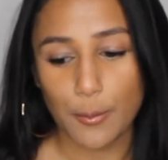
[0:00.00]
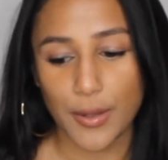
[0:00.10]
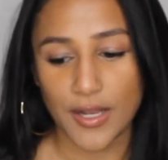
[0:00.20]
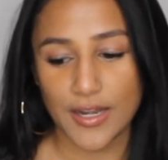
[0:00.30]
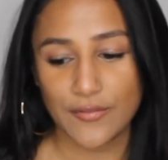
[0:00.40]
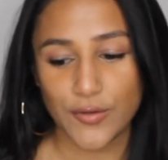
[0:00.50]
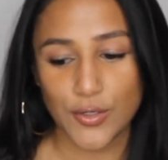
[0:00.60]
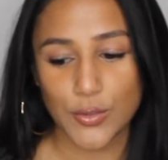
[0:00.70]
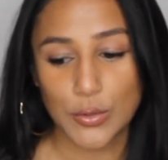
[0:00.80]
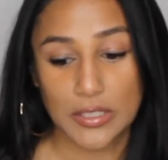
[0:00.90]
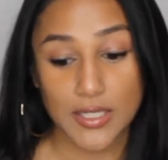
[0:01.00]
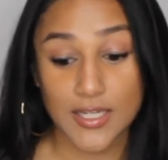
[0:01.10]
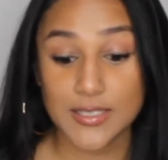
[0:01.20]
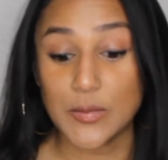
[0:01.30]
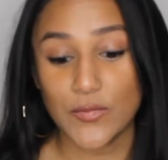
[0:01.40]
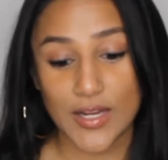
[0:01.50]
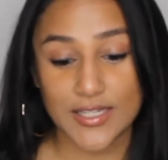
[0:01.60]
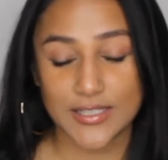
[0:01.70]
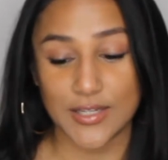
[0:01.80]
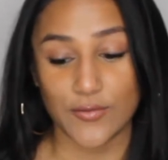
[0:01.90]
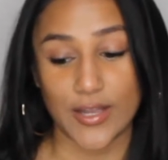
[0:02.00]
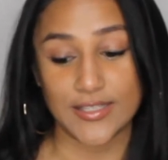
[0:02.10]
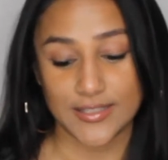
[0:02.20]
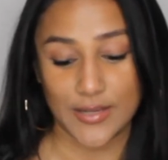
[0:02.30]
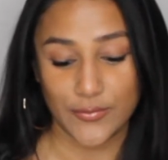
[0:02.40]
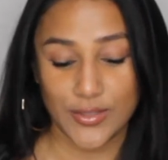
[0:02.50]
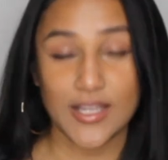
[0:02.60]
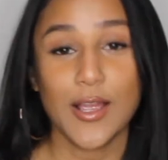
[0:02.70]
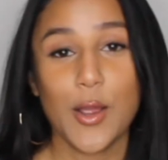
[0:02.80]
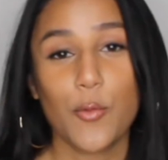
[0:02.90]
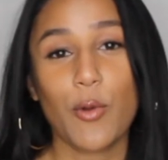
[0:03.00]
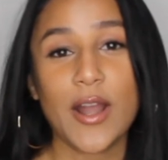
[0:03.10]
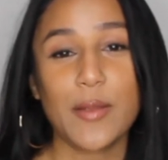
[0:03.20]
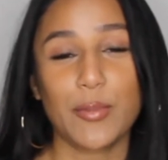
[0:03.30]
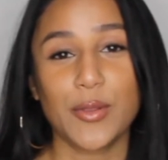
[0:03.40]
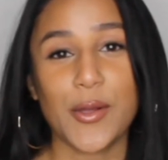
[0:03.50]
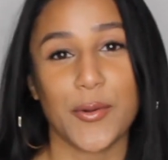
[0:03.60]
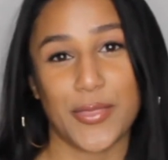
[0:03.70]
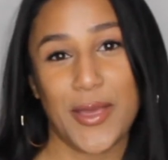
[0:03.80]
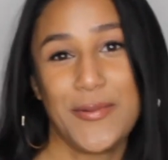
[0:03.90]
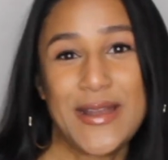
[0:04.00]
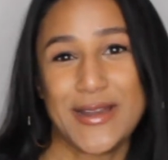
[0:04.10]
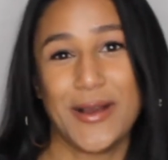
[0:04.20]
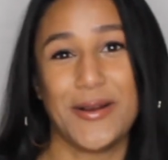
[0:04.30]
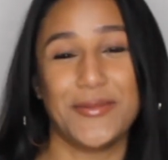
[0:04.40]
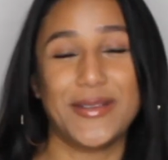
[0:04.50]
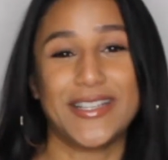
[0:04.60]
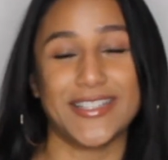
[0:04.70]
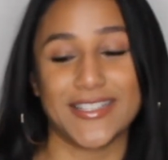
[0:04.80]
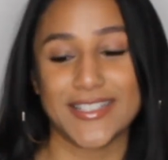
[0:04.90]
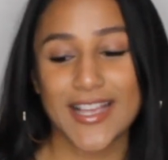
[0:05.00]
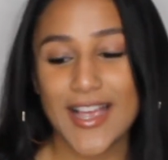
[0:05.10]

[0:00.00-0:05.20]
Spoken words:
But if you need some fantasy advice, definitely write it below and let me know, because